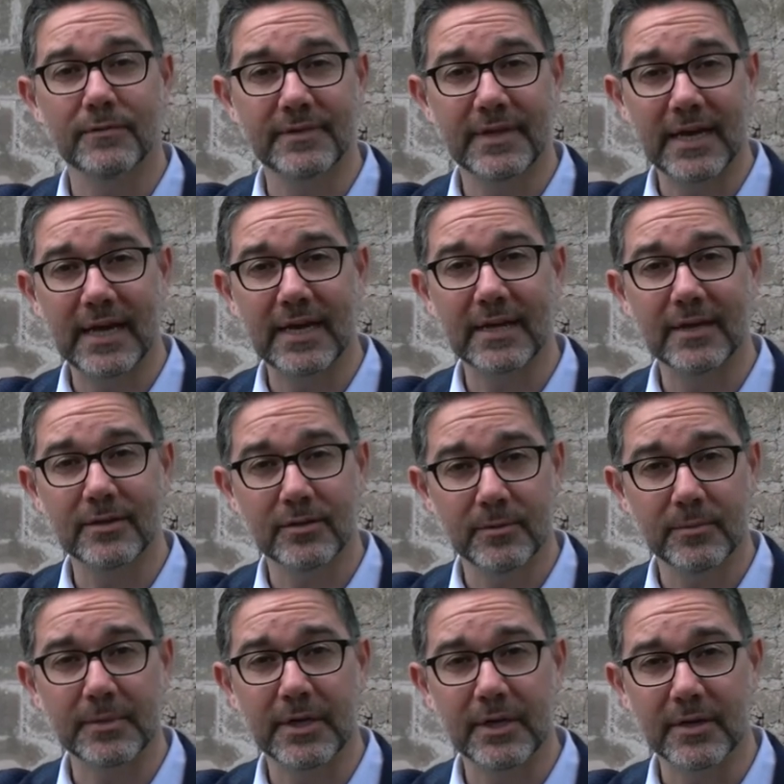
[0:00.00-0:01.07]
of the
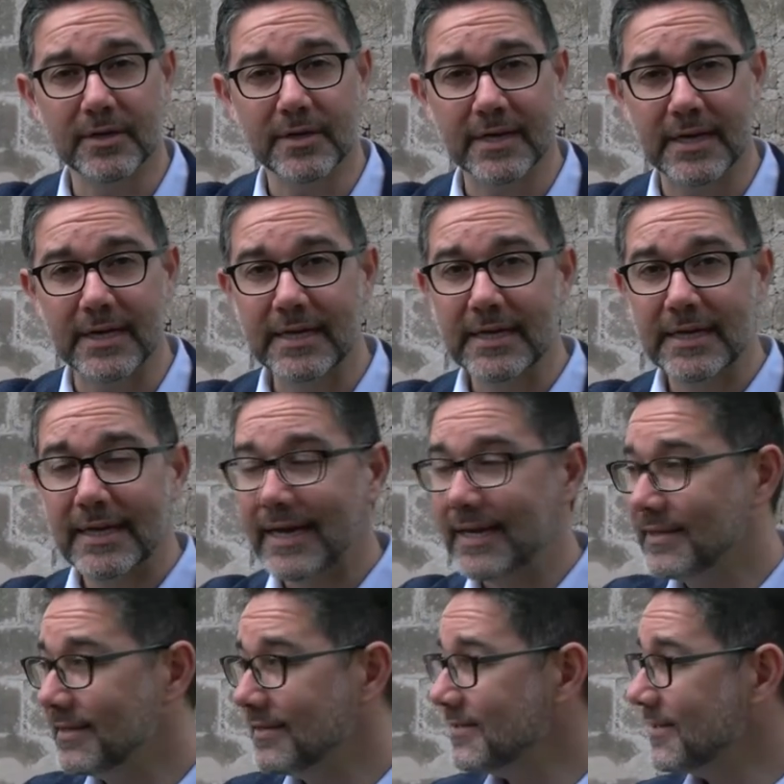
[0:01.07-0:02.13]
island of Minorca.
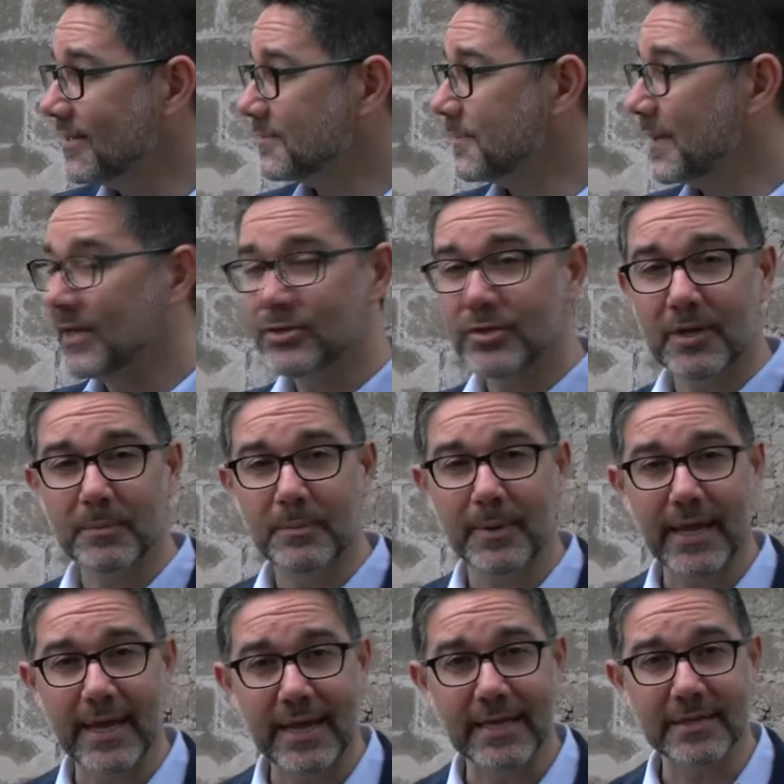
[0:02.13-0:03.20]
And this is a
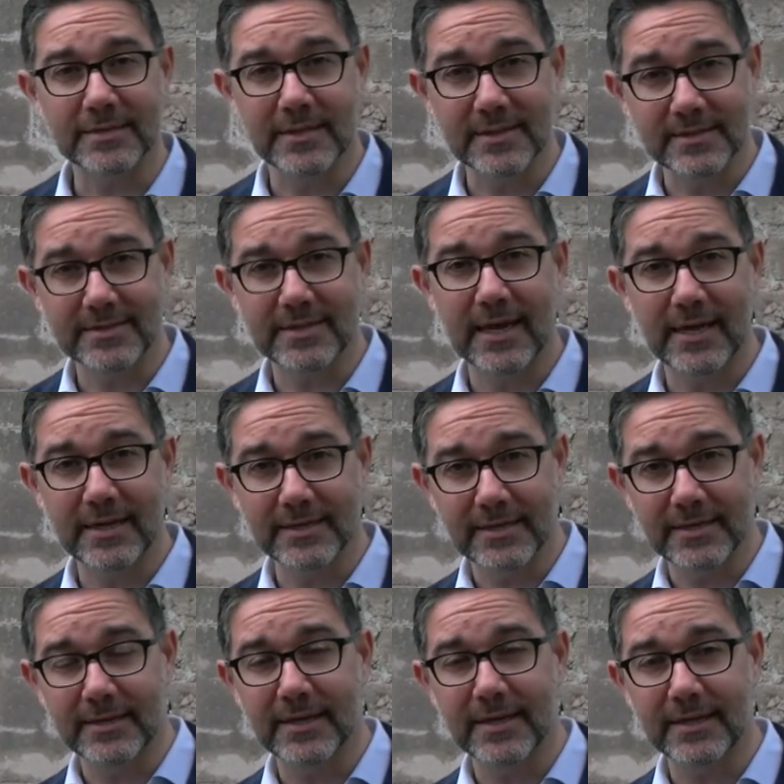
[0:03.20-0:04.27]
special place
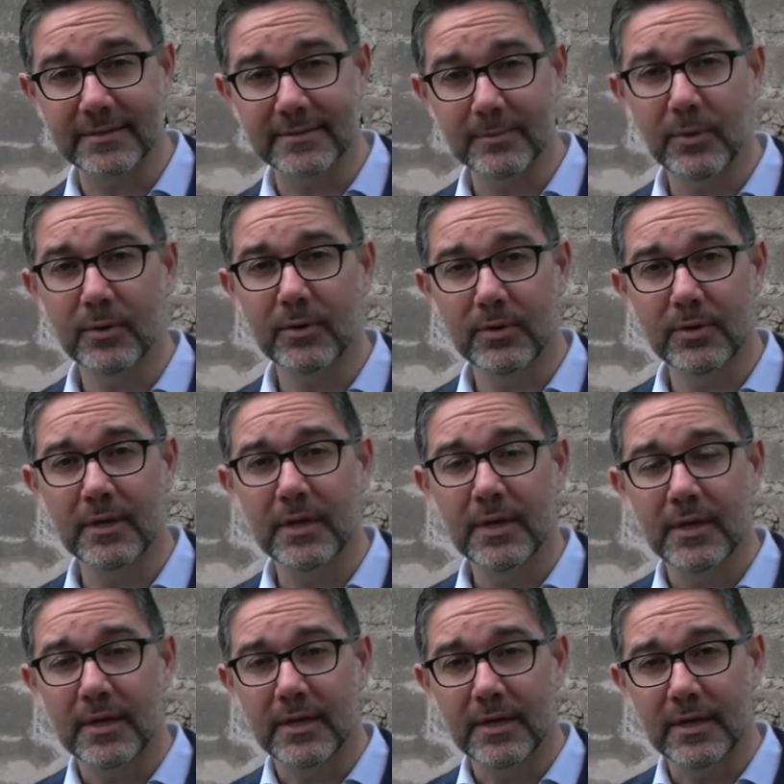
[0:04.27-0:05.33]
inside the
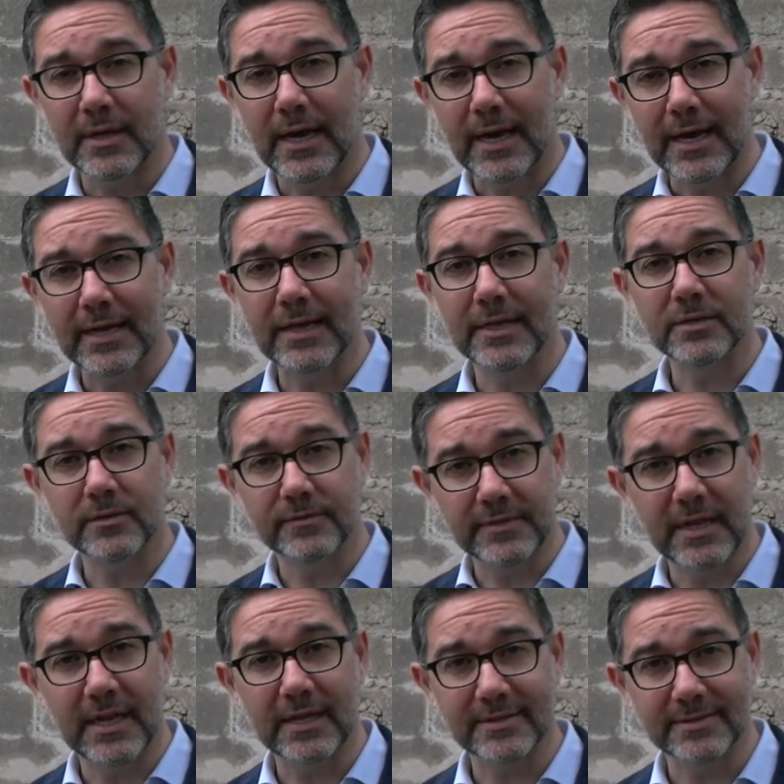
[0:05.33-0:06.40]
small uh, island of the